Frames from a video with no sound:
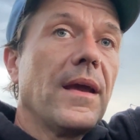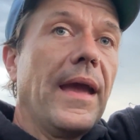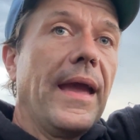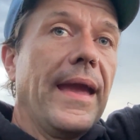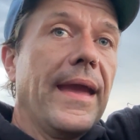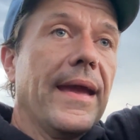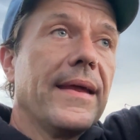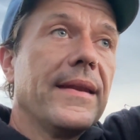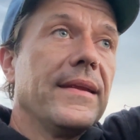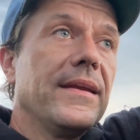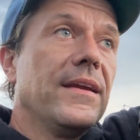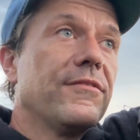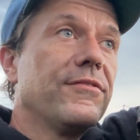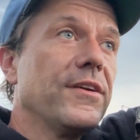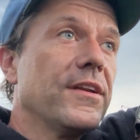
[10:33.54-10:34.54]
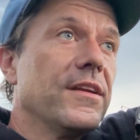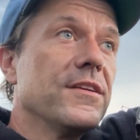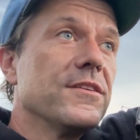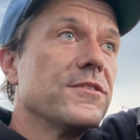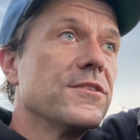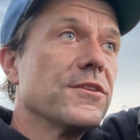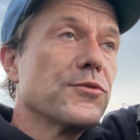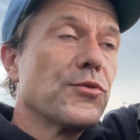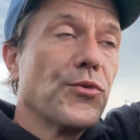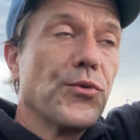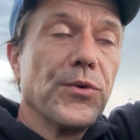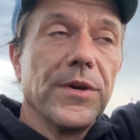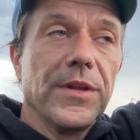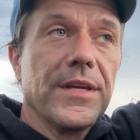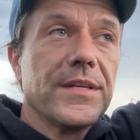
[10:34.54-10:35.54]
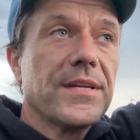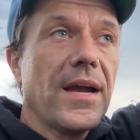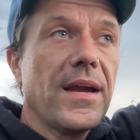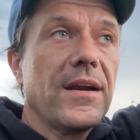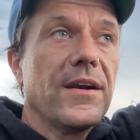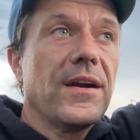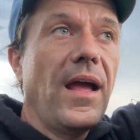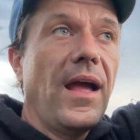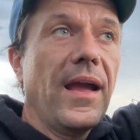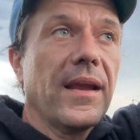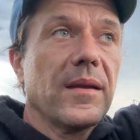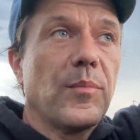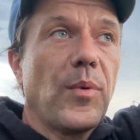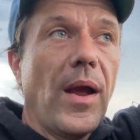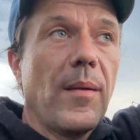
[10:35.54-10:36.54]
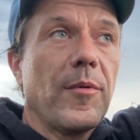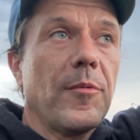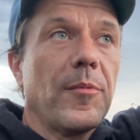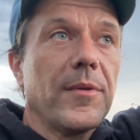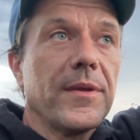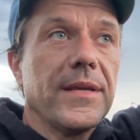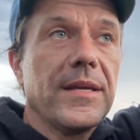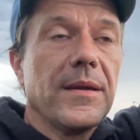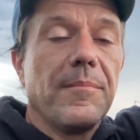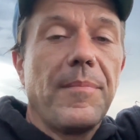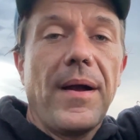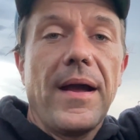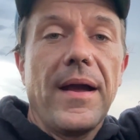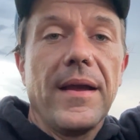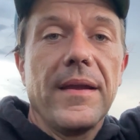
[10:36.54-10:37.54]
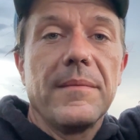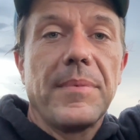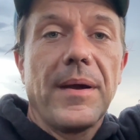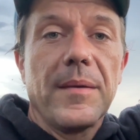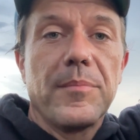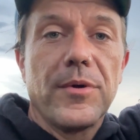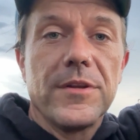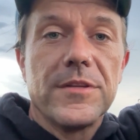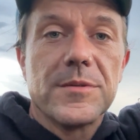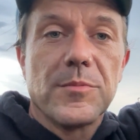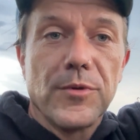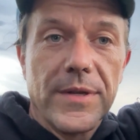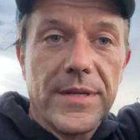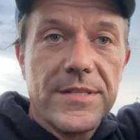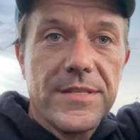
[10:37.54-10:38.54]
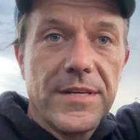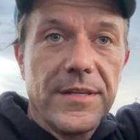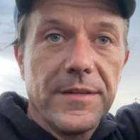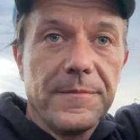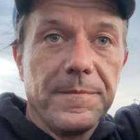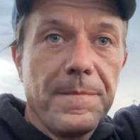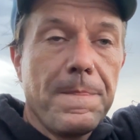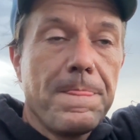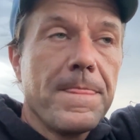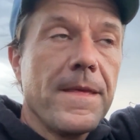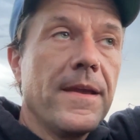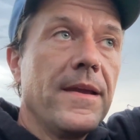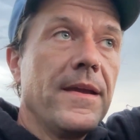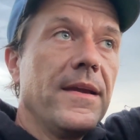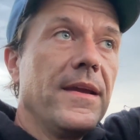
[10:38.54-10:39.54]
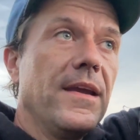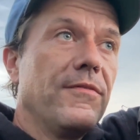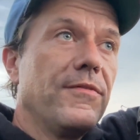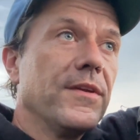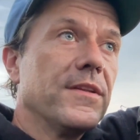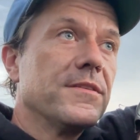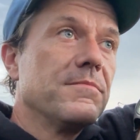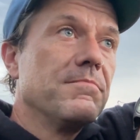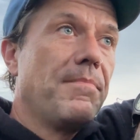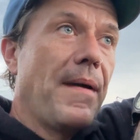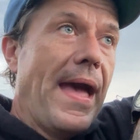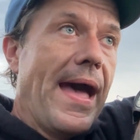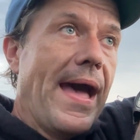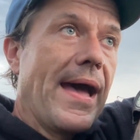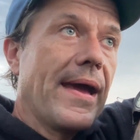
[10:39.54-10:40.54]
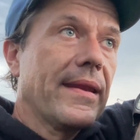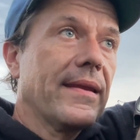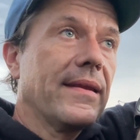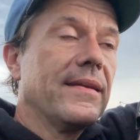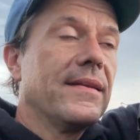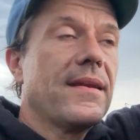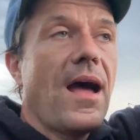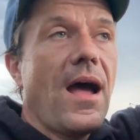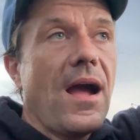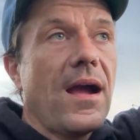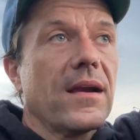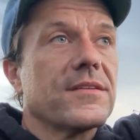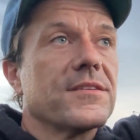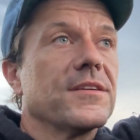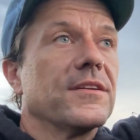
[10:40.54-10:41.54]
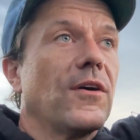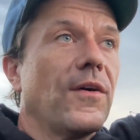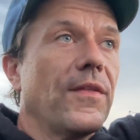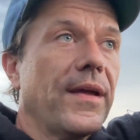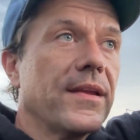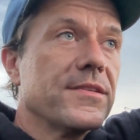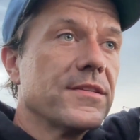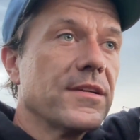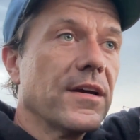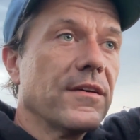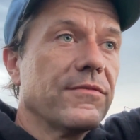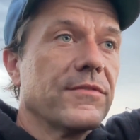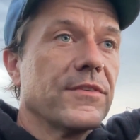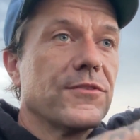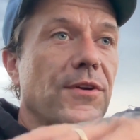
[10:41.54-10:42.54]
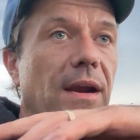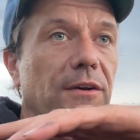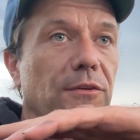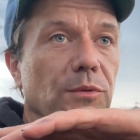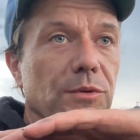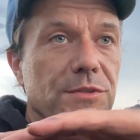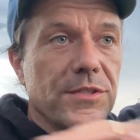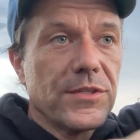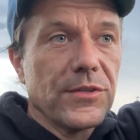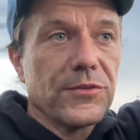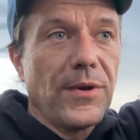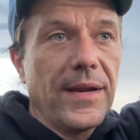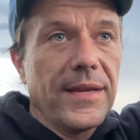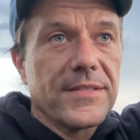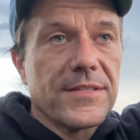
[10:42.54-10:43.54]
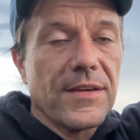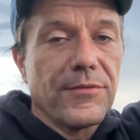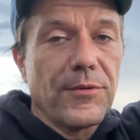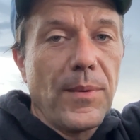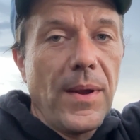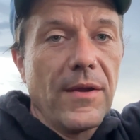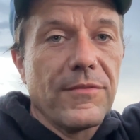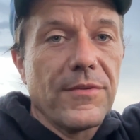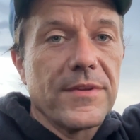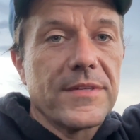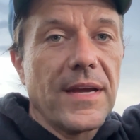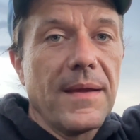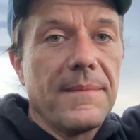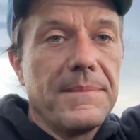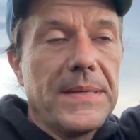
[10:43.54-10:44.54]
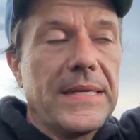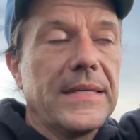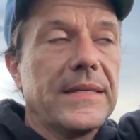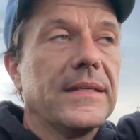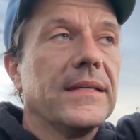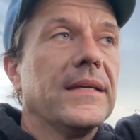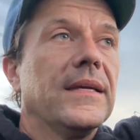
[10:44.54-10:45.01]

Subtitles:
And if it is just really tired, I can probably get by putting some rings in it. If it's bad and knocks and all that stuff, the tractor will still drag itself around for the time being.